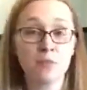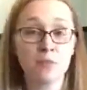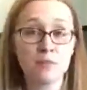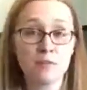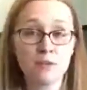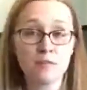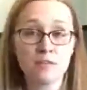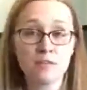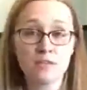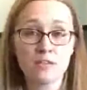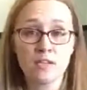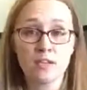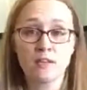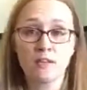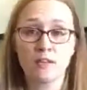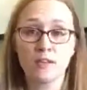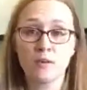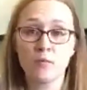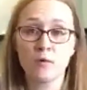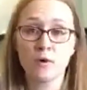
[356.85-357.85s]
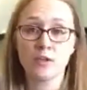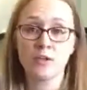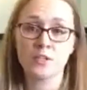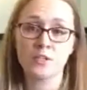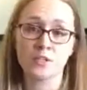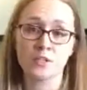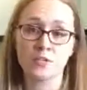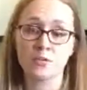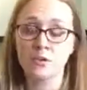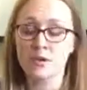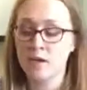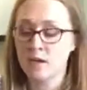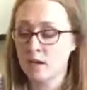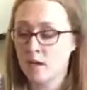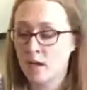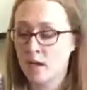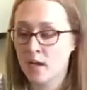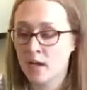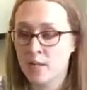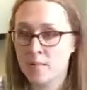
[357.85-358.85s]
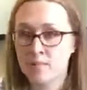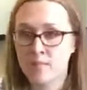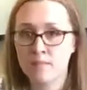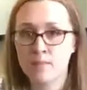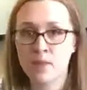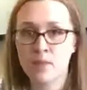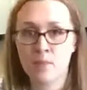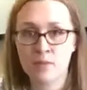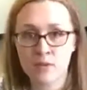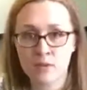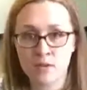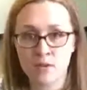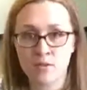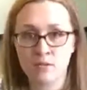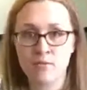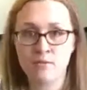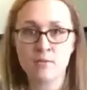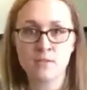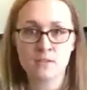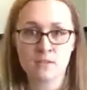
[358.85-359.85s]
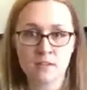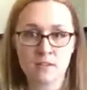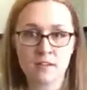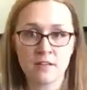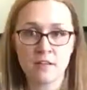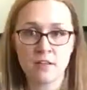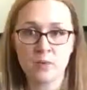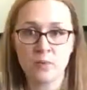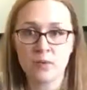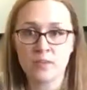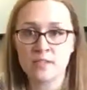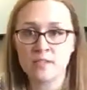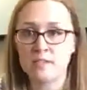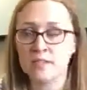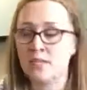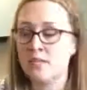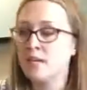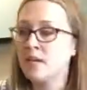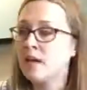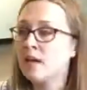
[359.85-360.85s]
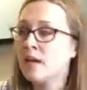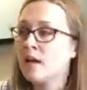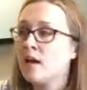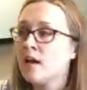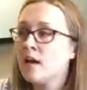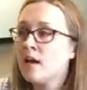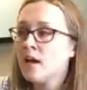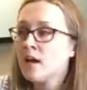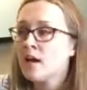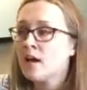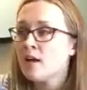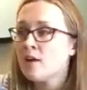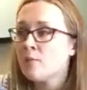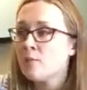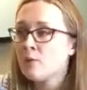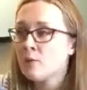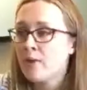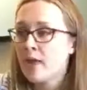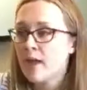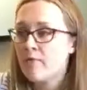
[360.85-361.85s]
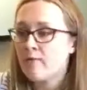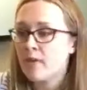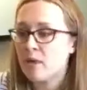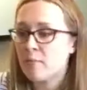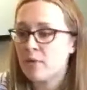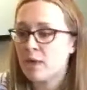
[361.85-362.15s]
If there's anything you want to do, let me know if there's anything you want to see. What do we have coming up?